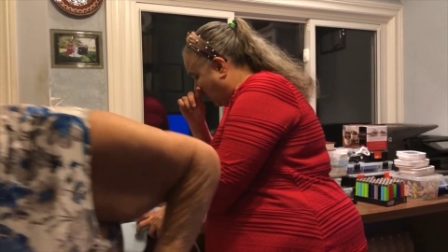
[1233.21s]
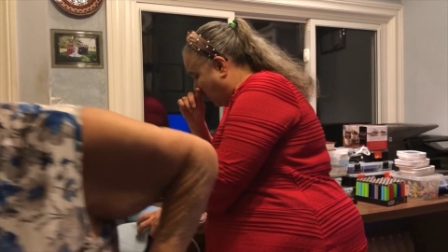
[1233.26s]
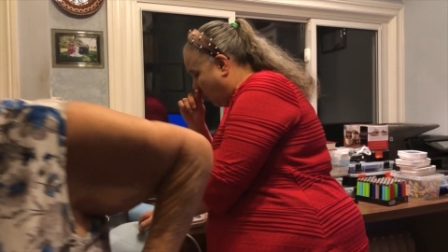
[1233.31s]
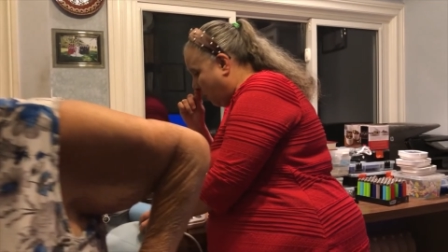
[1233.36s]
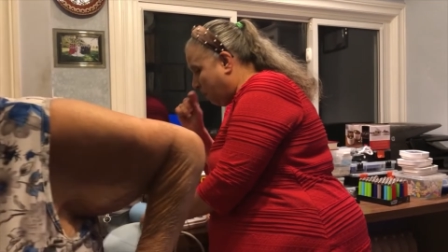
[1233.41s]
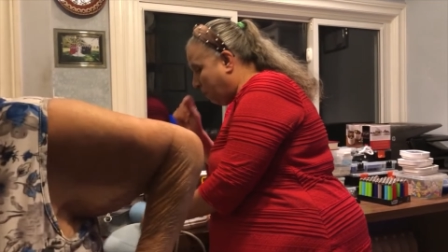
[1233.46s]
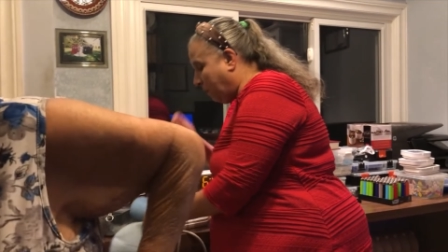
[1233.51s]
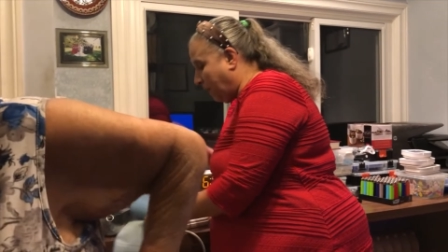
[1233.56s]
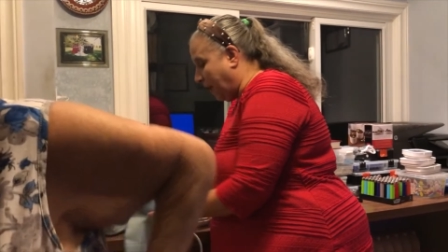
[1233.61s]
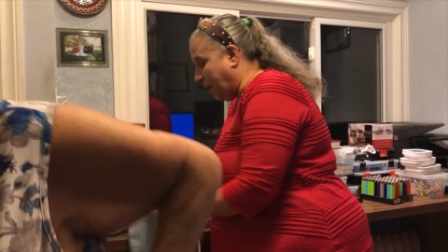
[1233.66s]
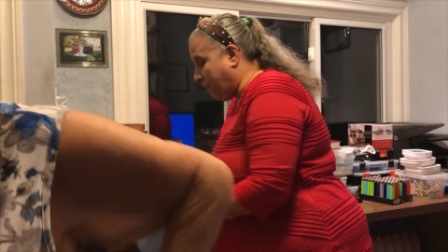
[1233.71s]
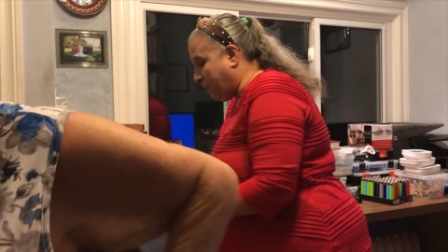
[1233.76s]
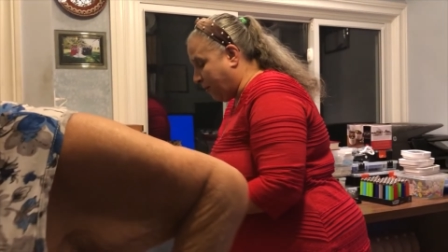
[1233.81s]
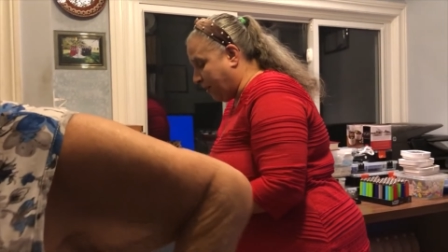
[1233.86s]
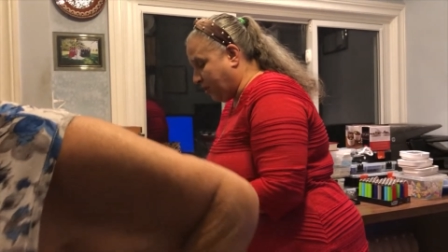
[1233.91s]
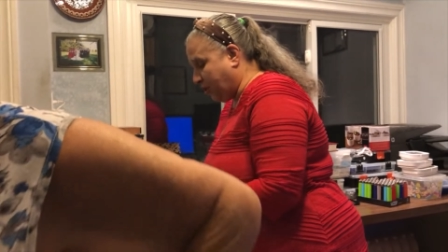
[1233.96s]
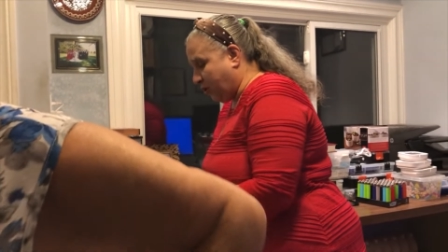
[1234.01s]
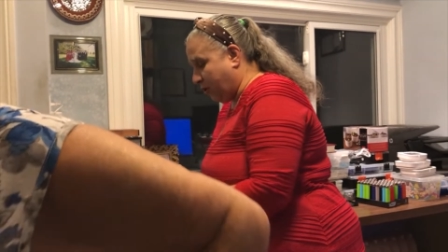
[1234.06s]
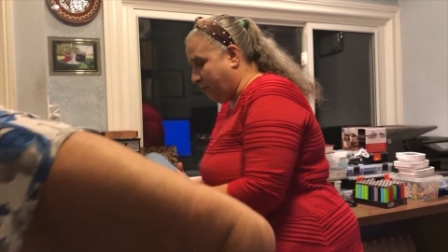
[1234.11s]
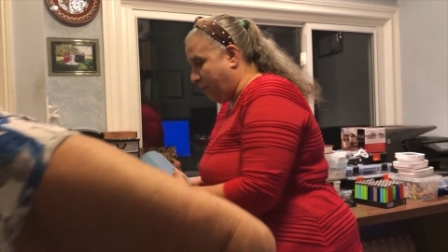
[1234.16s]
our blood
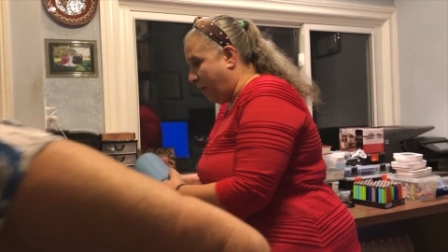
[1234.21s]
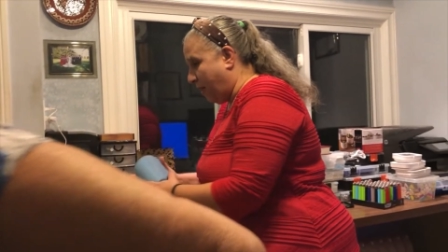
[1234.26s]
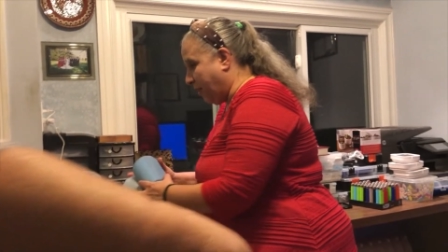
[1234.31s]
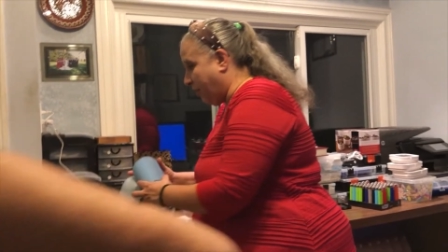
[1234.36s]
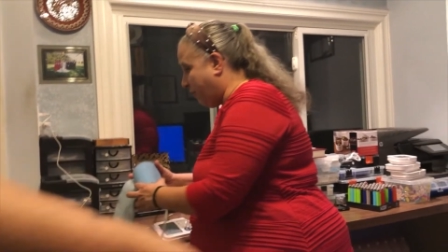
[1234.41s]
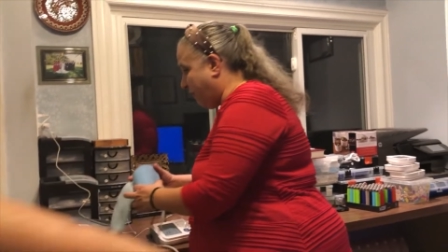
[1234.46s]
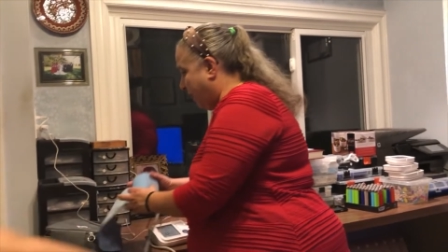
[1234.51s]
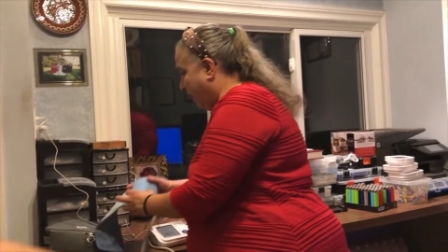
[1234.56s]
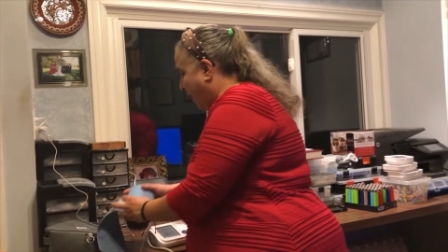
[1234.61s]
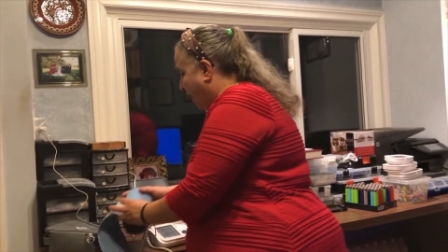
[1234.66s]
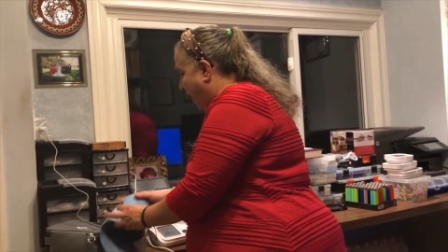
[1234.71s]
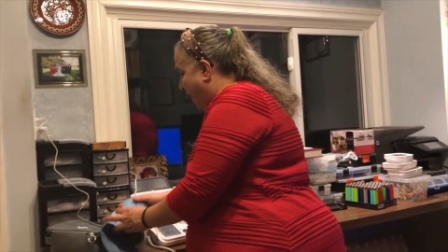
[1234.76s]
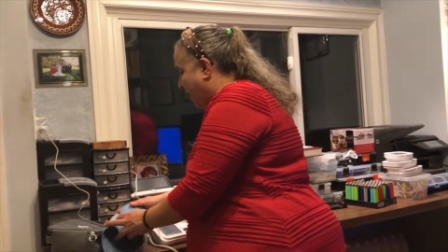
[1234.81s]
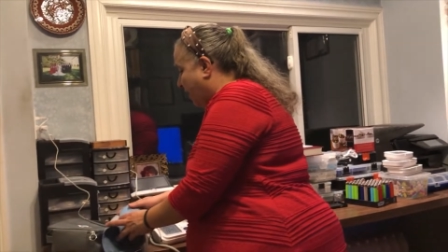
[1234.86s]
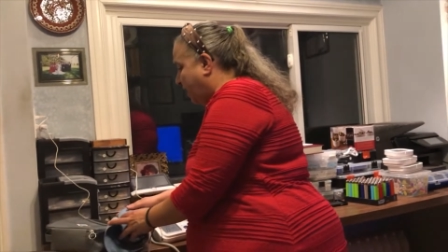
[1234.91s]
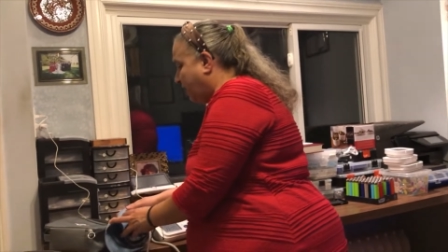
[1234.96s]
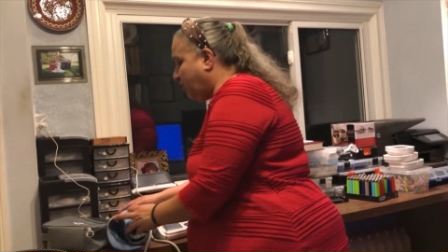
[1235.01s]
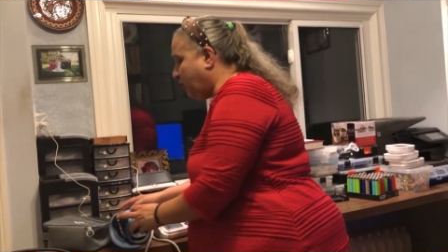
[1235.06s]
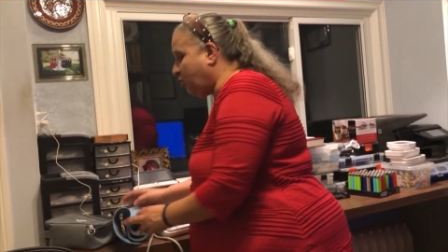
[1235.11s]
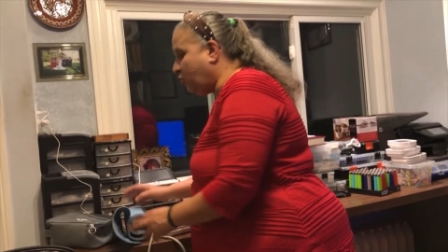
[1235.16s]
pressure monitoring, and
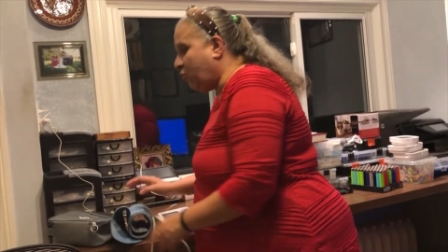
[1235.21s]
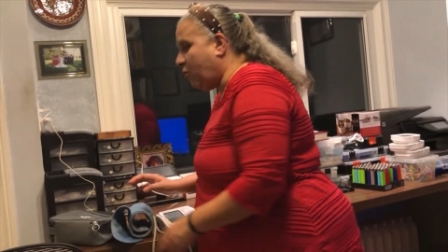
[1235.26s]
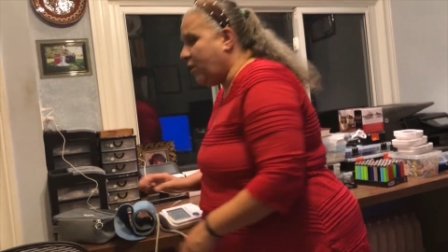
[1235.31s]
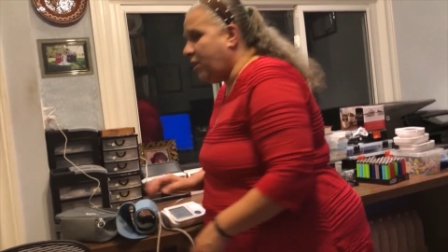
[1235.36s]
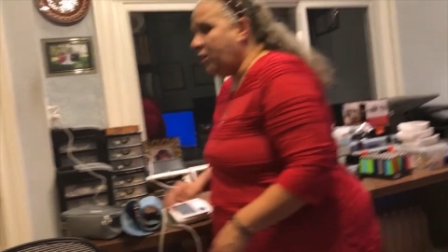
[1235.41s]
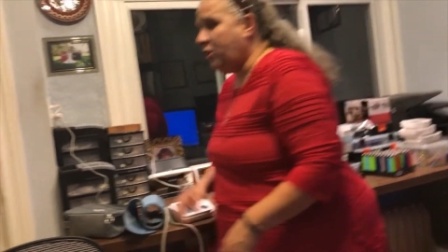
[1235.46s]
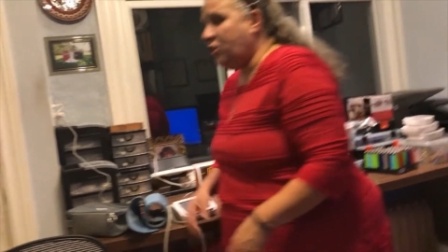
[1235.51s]
I just want